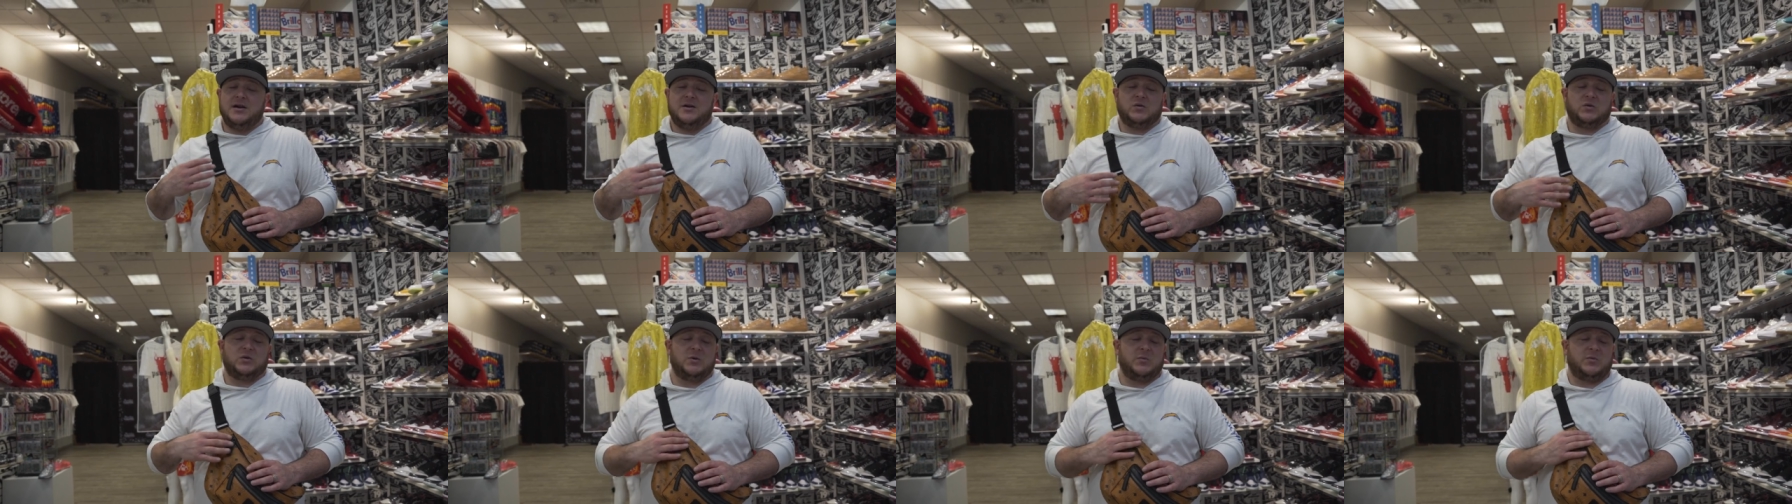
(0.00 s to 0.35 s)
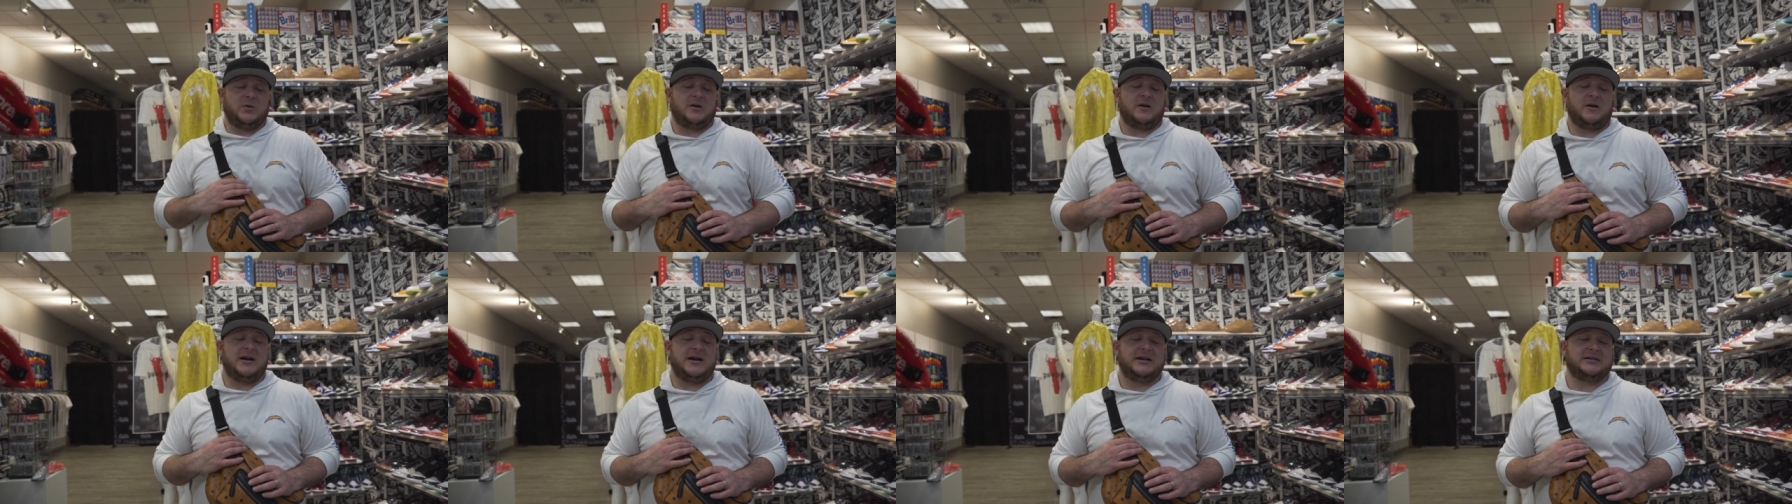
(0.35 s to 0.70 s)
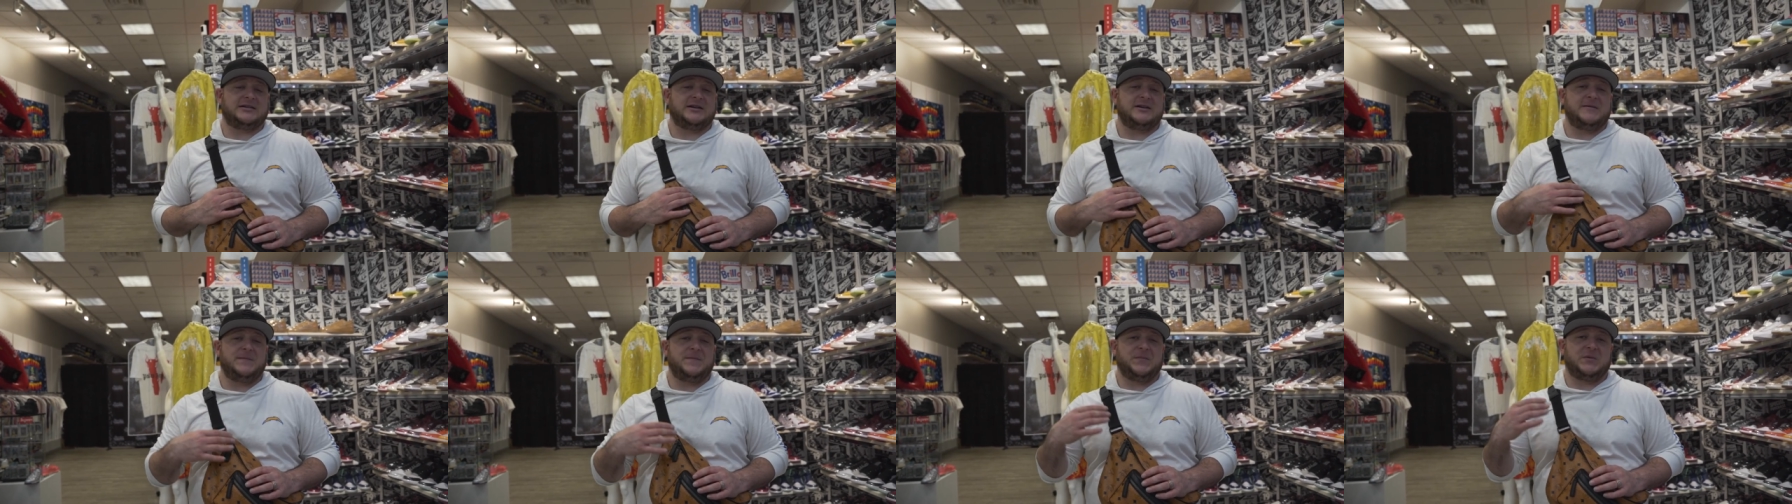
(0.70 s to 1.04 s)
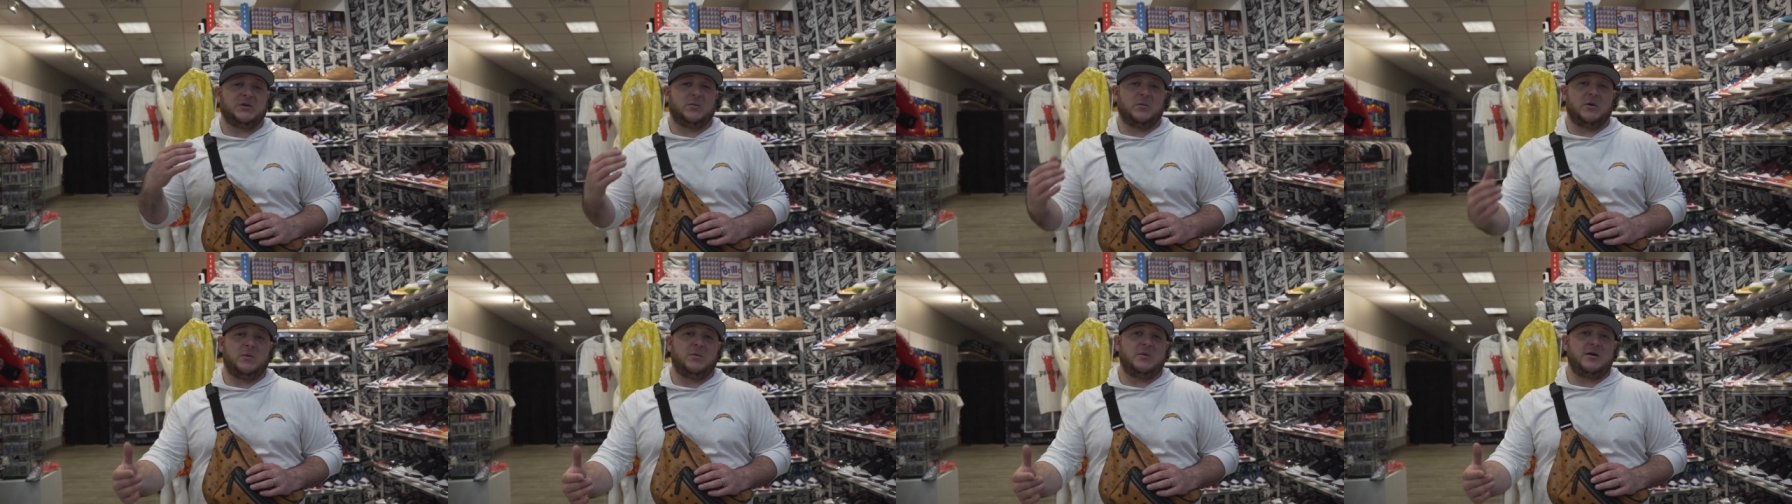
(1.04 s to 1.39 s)
super crazy
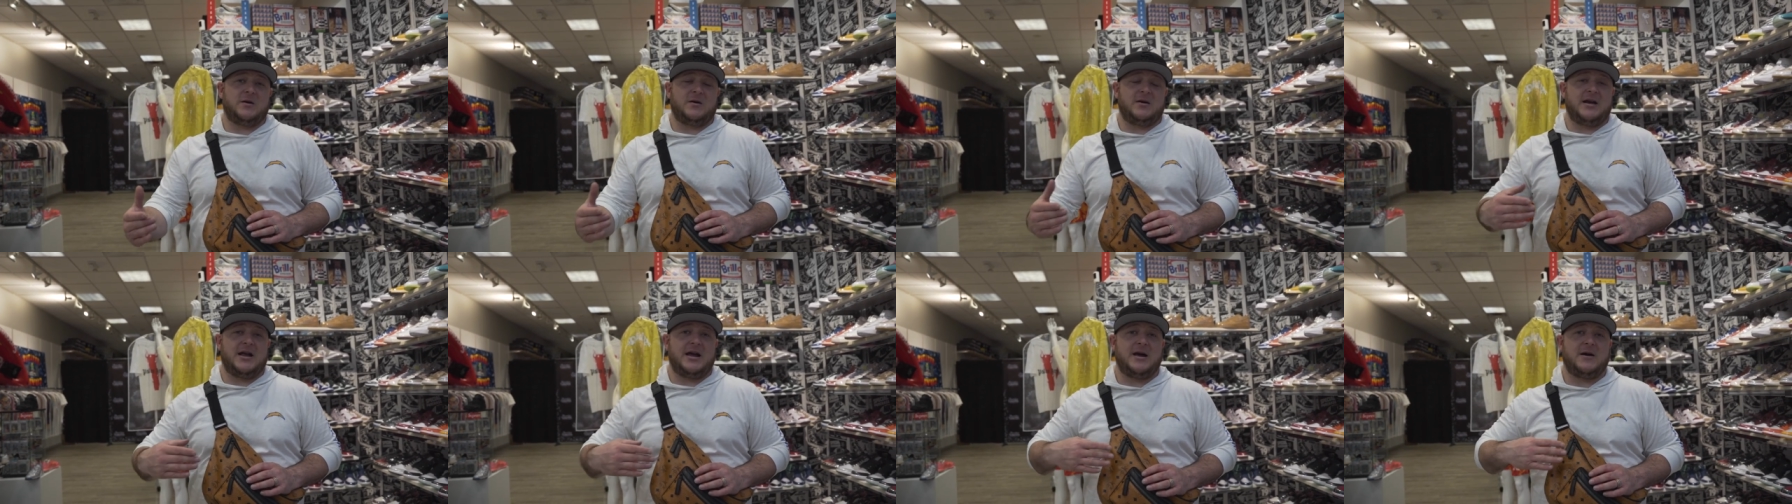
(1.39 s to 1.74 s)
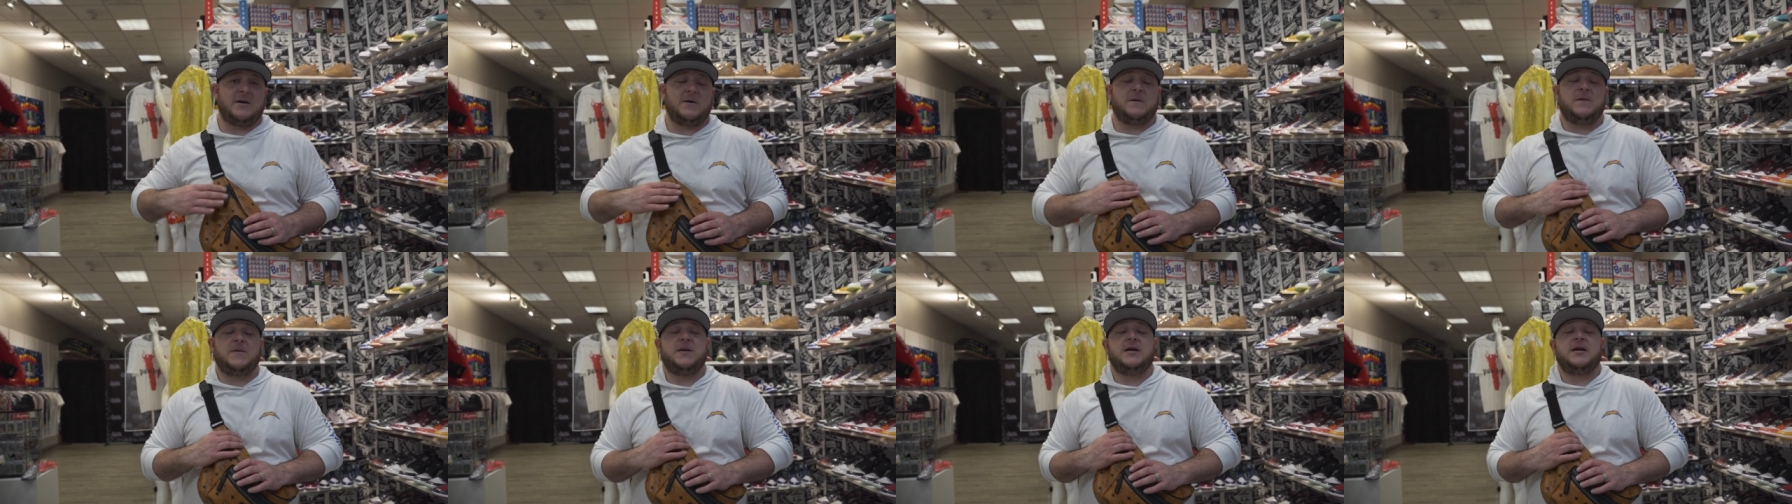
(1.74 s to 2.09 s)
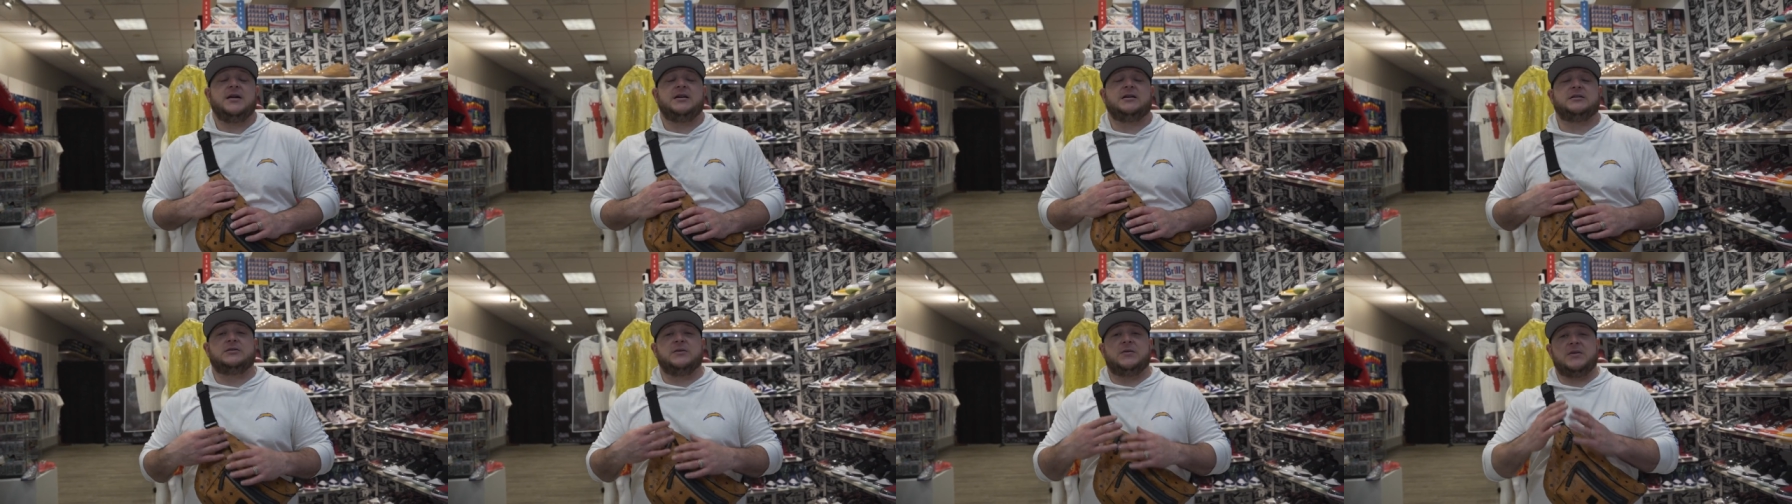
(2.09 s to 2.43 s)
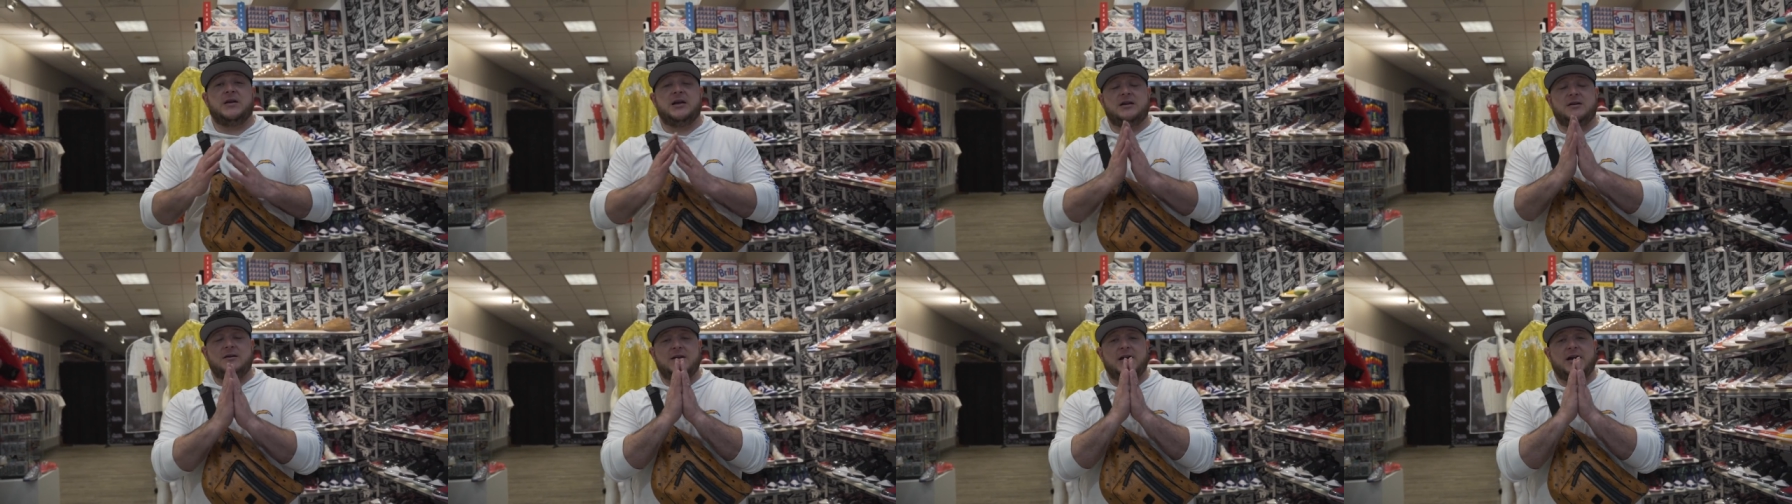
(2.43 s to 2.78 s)
to where we are now. So
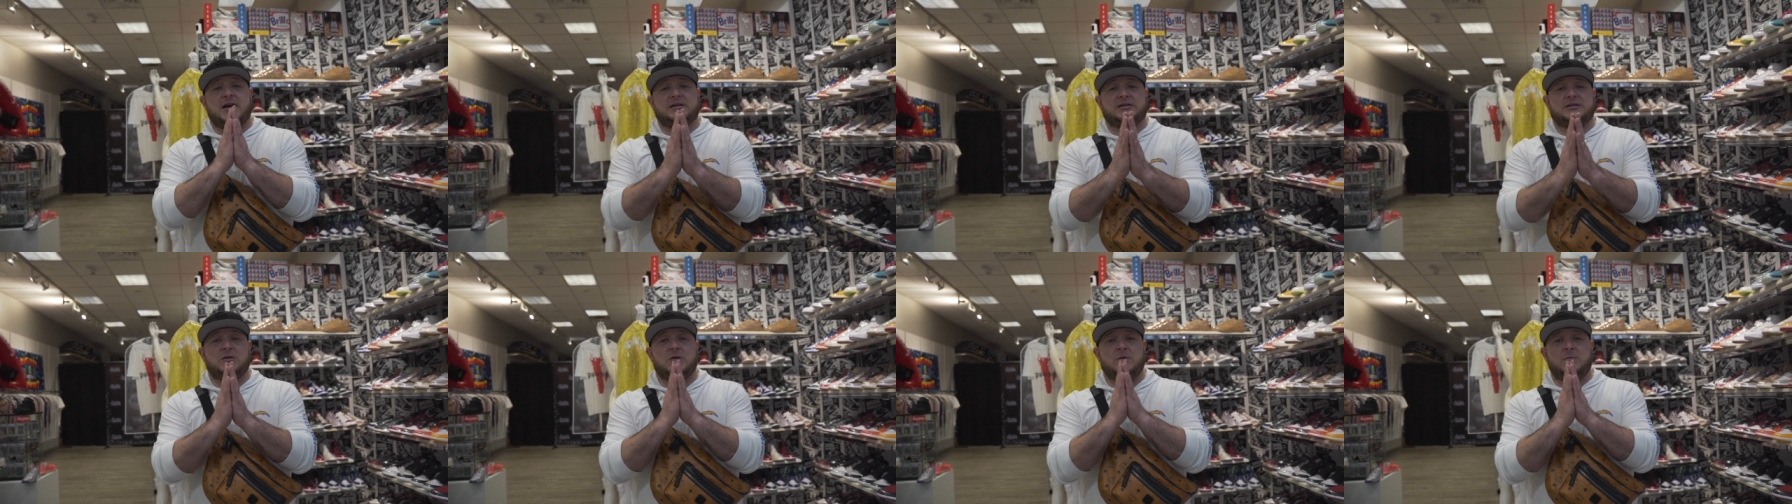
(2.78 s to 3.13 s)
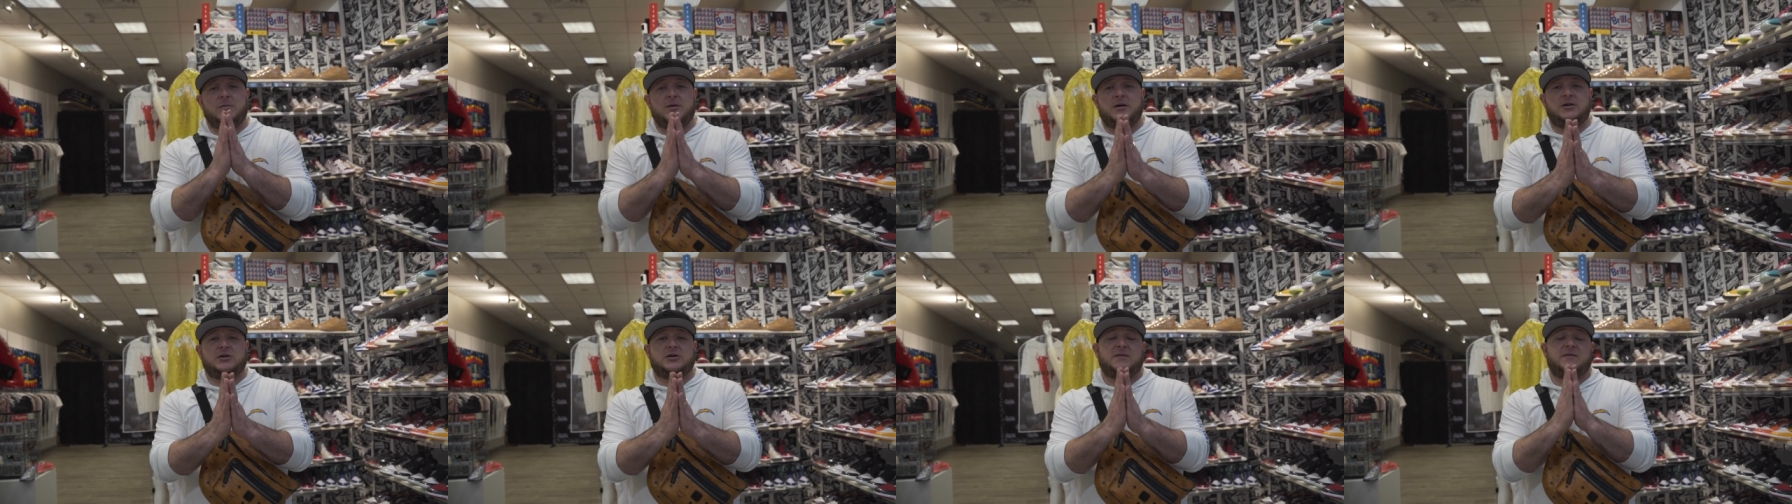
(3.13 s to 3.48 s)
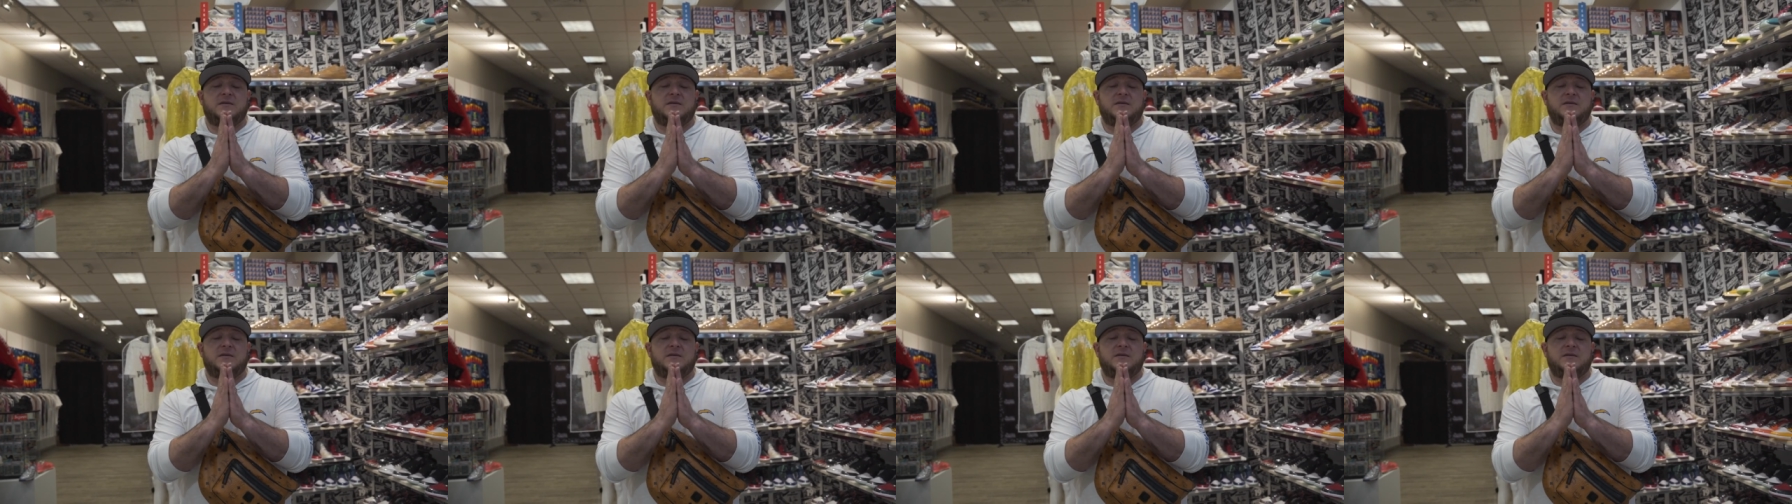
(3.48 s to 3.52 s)
thank you guys so much.